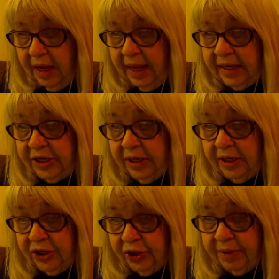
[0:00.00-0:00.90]
That
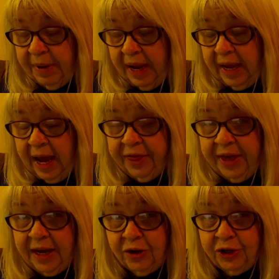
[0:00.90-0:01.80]
took my, I
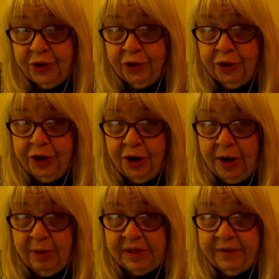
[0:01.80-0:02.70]
think I told you earlier,
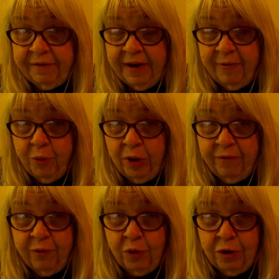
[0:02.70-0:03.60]
it was a 5.4
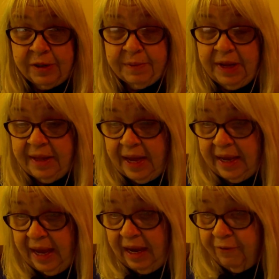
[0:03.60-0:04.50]
or something like
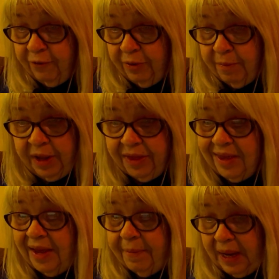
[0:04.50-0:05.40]
that gain for the month.
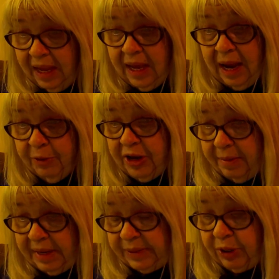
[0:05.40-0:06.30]
I'm looking
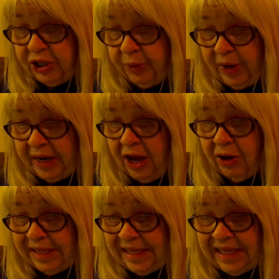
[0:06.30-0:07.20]
at my spreadsheet right now,
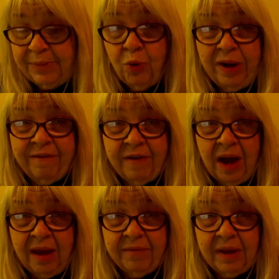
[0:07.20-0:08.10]
it's
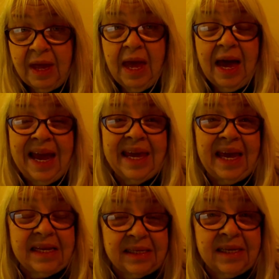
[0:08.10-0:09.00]
6.5. I
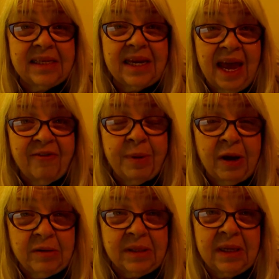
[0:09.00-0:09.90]
gained six and a half
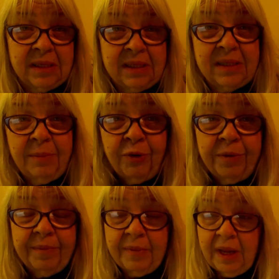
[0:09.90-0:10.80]
pounds in December.
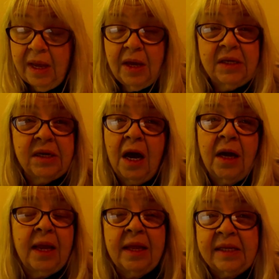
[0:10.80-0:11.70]
So
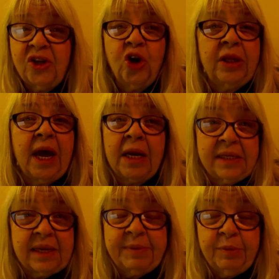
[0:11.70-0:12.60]
uh, that's totally
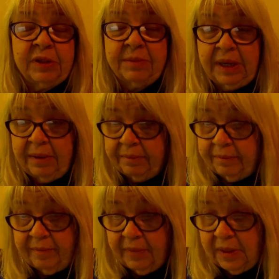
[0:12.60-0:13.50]
unacceptable to me.
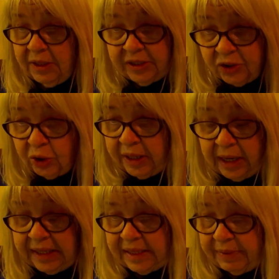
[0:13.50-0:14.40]
Just totally
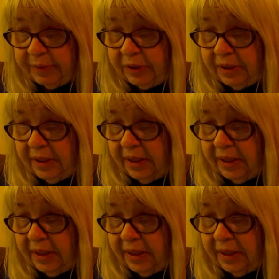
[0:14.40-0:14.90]
unacceptable.